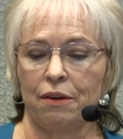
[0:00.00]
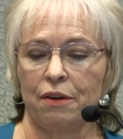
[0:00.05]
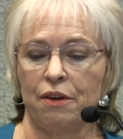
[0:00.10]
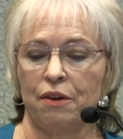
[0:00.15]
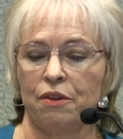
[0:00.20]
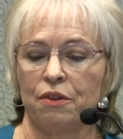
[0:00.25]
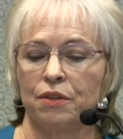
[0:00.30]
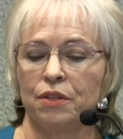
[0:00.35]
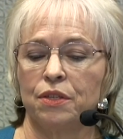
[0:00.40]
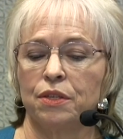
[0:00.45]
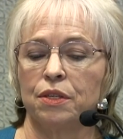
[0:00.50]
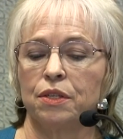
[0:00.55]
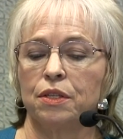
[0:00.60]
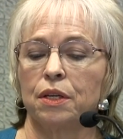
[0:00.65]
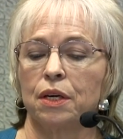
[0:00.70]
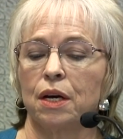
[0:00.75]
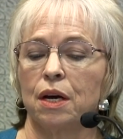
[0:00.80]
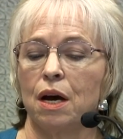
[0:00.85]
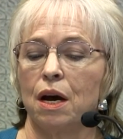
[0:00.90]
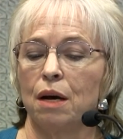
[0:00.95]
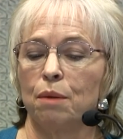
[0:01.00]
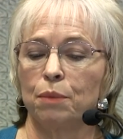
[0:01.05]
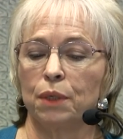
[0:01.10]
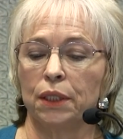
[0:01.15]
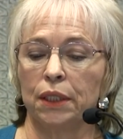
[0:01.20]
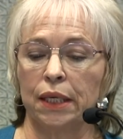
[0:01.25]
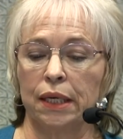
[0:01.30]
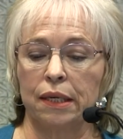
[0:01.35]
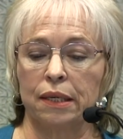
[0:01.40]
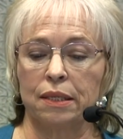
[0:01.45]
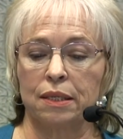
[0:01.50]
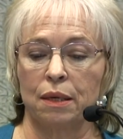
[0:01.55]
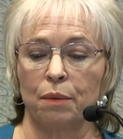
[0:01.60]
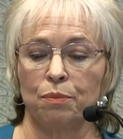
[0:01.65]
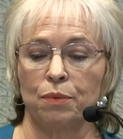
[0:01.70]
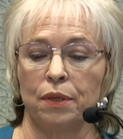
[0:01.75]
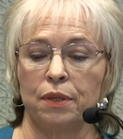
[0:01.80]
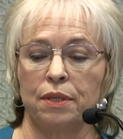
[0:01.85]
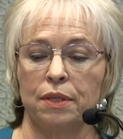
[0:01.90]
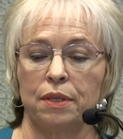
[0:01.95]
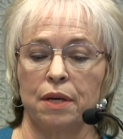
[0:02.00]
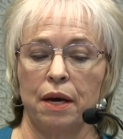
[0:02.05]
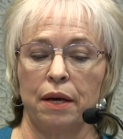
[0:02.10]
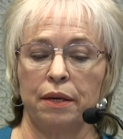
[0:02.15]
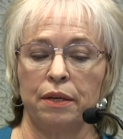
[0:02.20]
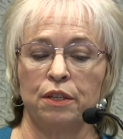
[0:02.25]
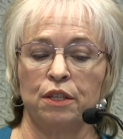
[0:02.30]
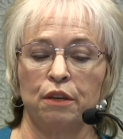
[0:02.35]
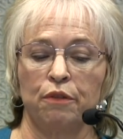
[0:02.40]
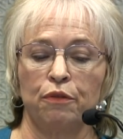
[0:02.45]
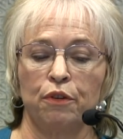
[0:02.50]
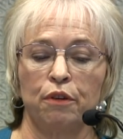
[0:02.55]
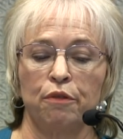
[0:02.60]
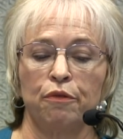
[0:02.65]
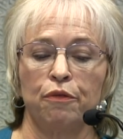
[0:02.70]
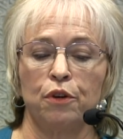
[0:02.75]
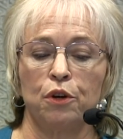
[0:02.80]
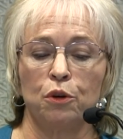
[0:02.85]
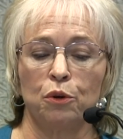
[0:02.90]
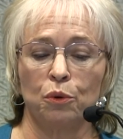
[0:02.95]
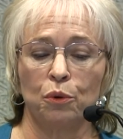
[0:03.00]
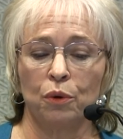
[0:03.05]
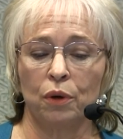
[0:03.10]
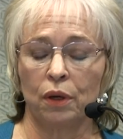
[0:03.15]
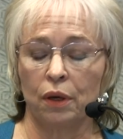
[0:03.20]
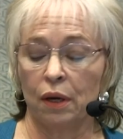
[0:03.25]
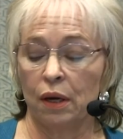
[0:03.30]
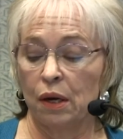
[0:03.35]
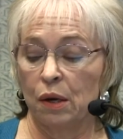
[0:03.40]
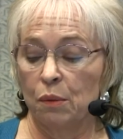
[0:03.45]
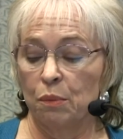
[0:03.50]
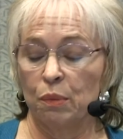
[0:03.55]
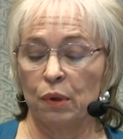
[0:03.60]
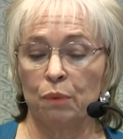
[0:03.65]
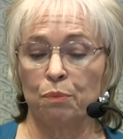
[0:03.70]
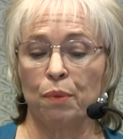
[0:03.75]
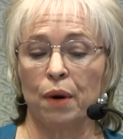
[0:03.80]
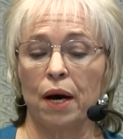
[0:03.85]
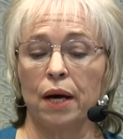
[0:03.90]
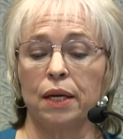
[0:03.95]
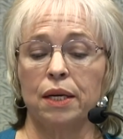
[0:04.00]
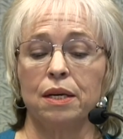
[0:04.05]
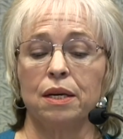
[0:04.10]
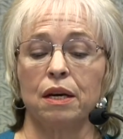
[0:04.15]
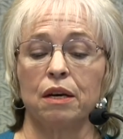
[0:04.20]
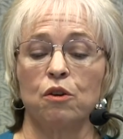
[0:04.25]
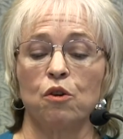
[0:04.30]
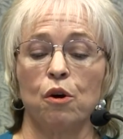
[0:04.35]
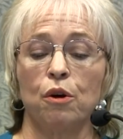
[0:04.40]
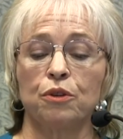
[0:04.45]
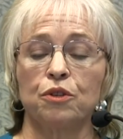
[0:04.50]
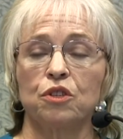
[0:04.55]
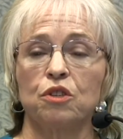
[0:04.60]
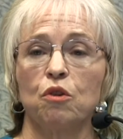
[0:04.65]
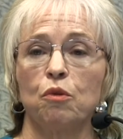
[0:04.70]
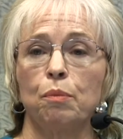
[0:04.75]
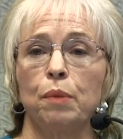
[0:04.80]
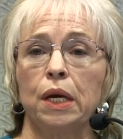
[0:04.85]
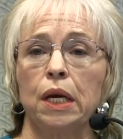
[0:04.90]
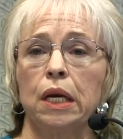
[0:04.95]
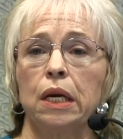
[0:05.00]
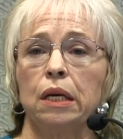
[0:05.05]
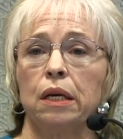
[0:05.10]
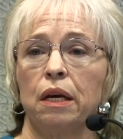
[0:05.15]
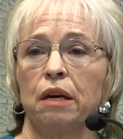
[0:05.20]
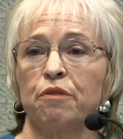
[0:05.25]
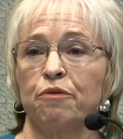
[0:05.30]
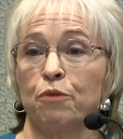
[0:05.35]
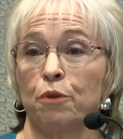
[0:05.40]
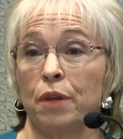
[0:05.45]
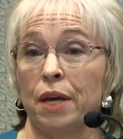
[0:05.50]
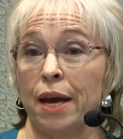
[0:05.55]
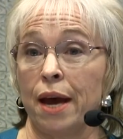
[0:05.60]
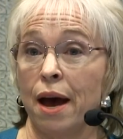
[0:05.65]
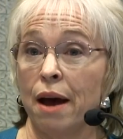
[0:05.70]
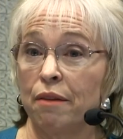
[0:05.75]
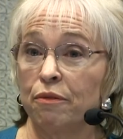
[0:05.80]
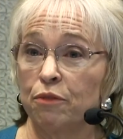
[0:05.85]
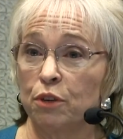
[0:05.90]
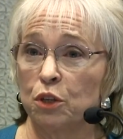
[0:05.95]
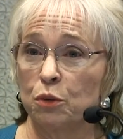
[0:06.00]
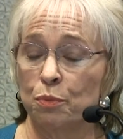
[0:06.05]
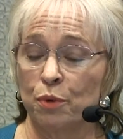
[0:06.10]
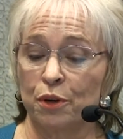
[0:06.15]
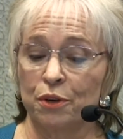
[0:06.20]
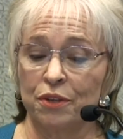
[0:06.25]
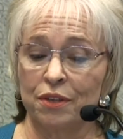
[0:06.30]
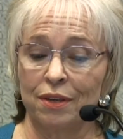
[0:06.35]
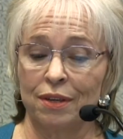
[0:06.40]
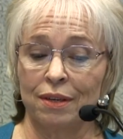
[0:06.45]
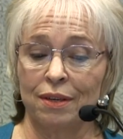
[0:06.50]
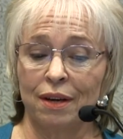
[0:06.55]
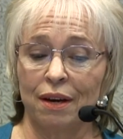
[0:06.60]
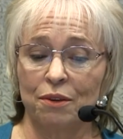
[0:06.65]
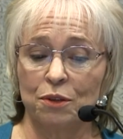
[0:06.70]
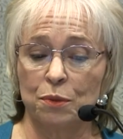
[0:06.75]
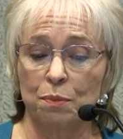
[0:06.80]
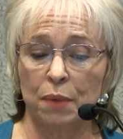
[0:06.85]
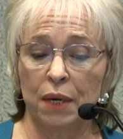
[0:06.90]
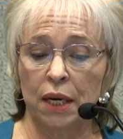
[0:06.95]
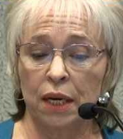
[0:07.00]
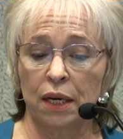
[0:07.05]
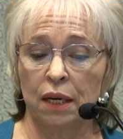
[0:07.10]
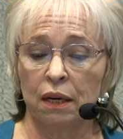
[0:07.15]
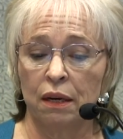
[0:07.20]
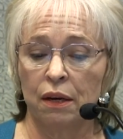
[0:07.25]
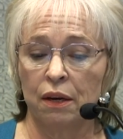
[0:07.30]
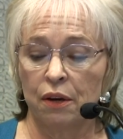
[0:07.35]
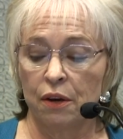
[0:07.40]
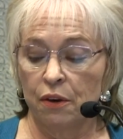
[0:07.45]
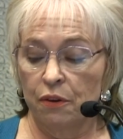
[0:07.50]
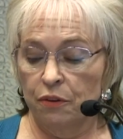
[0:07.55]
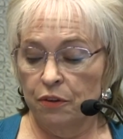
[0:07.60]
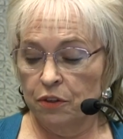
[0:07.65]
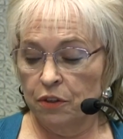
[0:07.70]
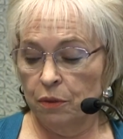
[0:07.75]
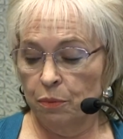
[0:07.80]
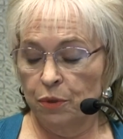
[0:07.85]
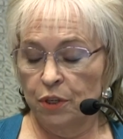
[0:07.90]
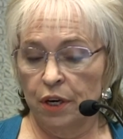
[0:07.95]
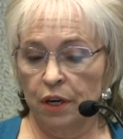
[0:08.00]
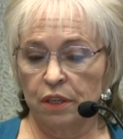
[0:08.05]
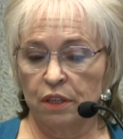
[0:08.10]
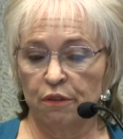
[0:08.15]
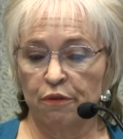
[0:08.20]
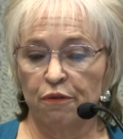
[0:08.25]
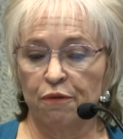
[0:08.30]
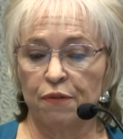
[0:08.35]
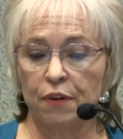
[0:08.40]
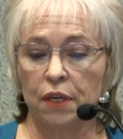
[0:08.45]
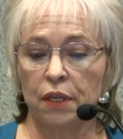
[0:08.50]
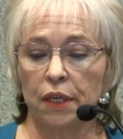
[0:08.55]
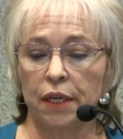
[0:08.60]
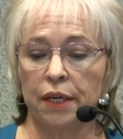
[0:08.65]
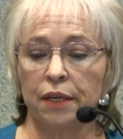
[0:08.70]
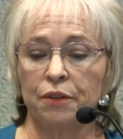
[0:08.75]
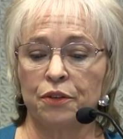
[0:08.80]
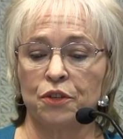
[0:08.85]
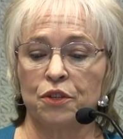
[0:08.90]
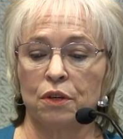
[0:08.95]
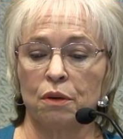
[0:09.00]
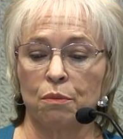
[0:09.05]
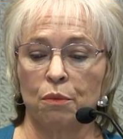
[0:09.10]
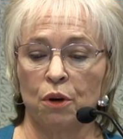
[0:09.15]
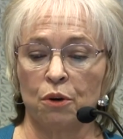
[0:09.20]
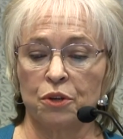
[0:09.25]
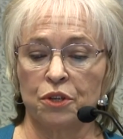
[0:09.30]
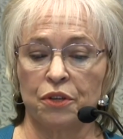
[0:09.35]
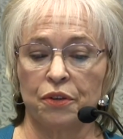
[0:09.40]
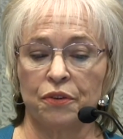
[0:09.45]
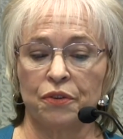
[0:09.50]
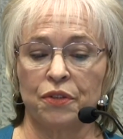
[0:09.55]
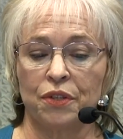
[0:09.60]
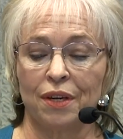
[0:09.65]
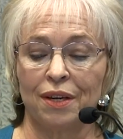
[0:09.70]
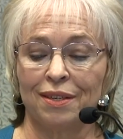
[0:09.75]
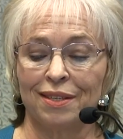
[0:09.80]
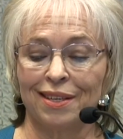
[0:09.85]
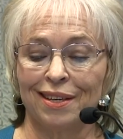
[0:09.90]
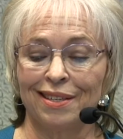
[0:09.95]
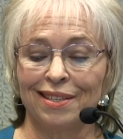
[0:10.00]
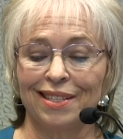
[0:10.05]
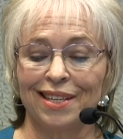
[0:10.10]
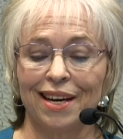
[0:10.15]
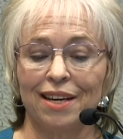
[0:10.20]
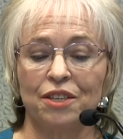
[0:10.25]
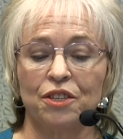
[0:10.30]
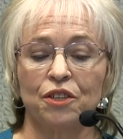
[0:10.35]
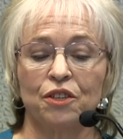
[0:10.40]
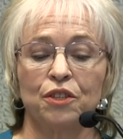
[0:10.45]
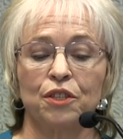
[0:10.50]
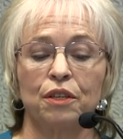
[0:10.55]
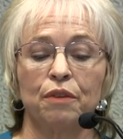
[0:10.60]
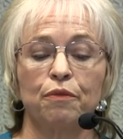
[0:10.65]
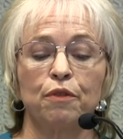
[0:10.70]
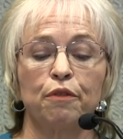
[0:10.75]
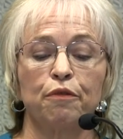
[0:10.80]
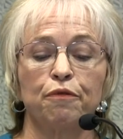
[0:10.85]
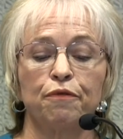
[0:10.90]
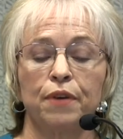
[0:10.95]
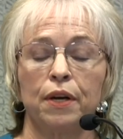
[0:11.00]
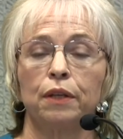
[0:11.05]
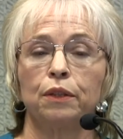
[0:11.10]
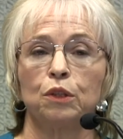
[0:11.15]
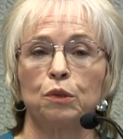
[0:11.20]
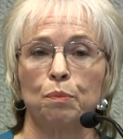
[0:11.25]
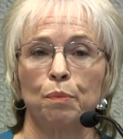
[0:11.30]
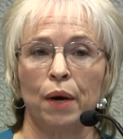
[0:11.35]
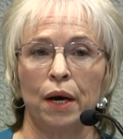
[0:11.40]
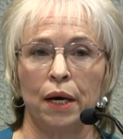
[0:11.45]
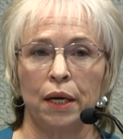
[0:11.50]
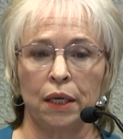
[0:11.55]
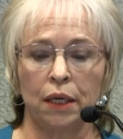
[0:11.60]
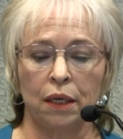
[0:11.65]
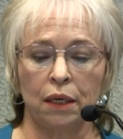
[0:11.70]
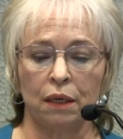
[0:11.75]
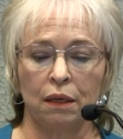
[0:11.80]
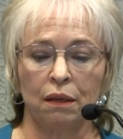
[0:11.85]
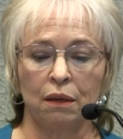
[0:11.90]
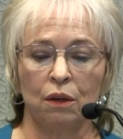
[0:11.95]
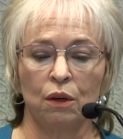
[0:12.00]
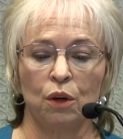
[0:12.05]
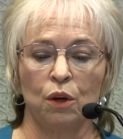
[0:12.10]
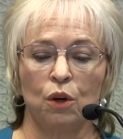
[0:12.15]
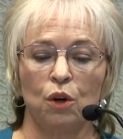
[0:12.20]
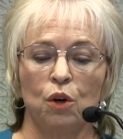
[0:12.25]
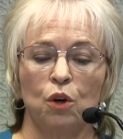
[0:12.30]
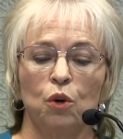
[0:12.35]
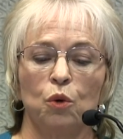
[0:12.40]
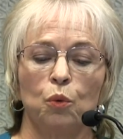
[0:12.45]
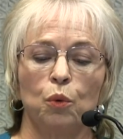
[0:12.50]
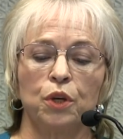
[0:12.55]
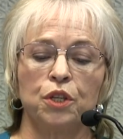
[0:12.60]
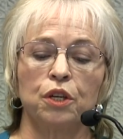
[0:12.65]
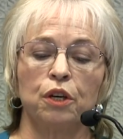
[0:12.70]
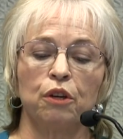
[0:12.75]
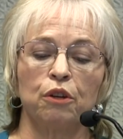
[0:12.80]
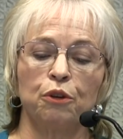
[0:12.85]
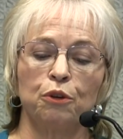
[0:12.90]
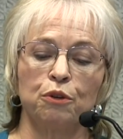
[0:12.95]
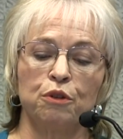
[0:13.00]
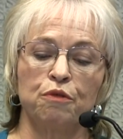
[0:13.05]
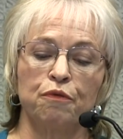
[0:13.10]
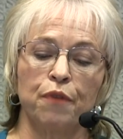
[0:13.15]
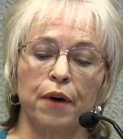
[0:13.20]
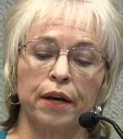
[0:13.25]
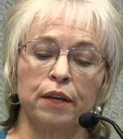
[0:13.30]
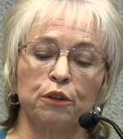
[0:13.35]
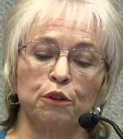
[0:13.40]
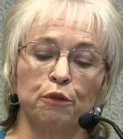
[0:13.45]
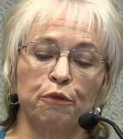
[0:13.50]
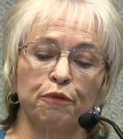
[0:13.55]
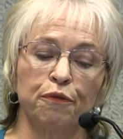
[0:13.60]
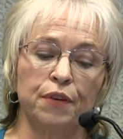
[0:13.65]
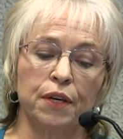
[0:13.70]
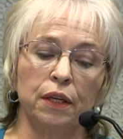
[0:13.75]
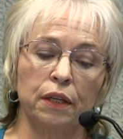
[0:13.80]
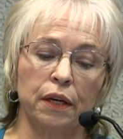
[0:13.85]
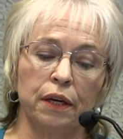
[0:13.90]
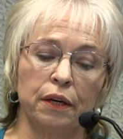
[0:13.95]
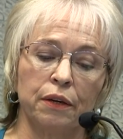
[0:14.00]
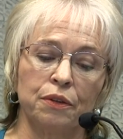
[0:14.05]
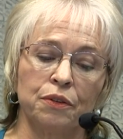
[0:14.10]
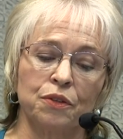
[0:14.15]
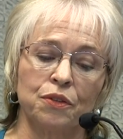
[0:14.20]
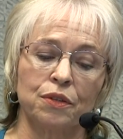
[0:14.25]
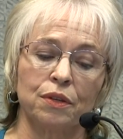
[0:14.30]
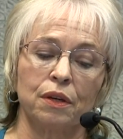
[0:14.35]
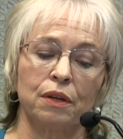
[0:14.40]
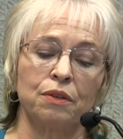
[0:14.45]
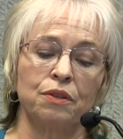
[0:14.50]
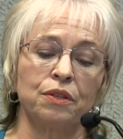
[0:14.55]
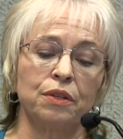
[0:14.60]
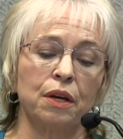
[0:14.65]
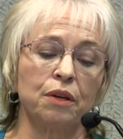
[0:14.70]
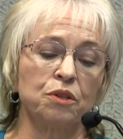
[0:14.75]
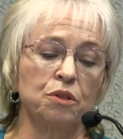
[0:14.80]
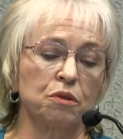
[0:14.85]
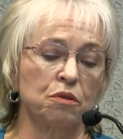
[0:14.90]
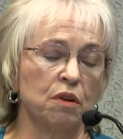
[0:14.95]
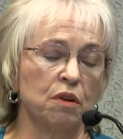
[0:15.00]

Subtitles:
This is the commonly accepted scientific view. But body can also mean, and for the average person does mean, the subjective feelings, emotions, and sensations of the felt body, which includes vital feelings and sensory